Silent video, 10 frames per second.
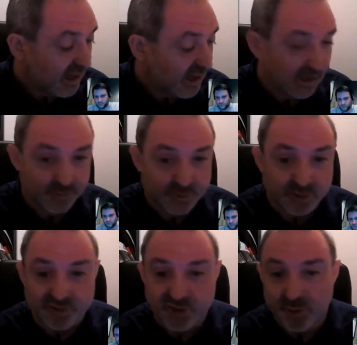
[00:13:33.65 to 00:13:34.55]
We've
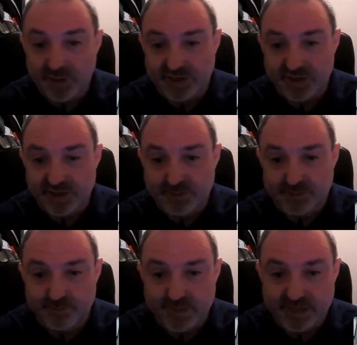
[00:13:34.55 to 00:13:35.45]
got 2 ways of getting
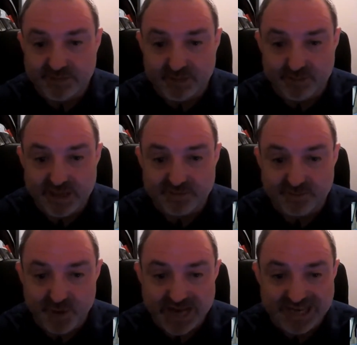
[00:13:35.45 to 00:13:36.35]
yeast,
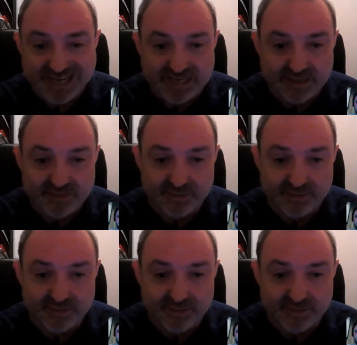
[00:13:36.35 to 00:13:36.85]
really.